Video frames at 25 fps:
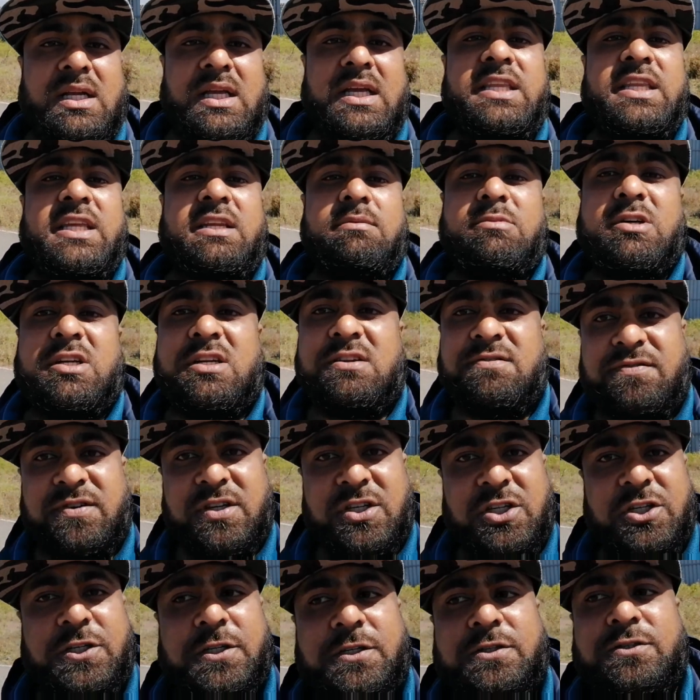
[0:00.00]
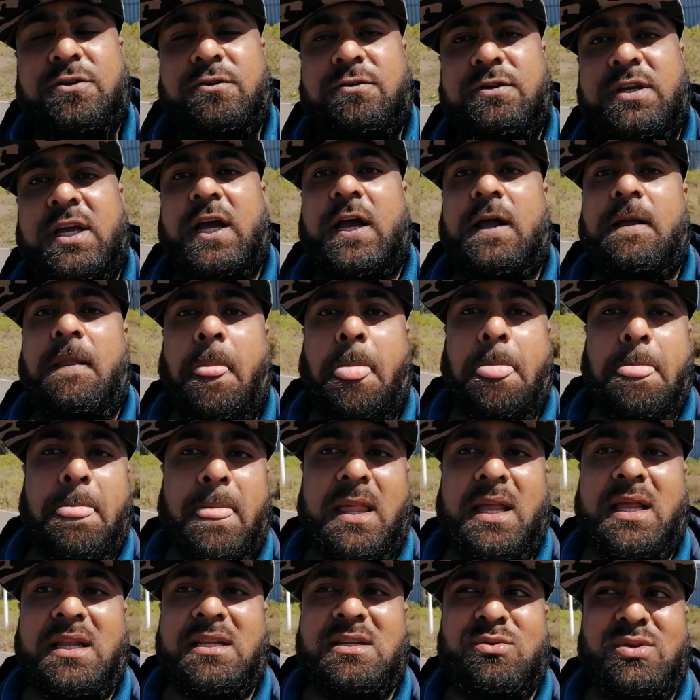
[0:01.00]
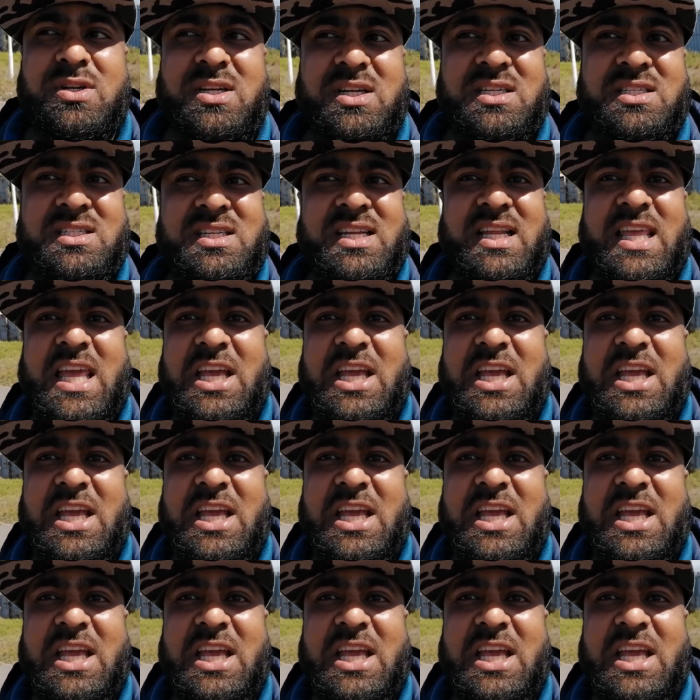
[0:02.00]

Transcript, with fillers: Indian fish. So yeah, and did I uh,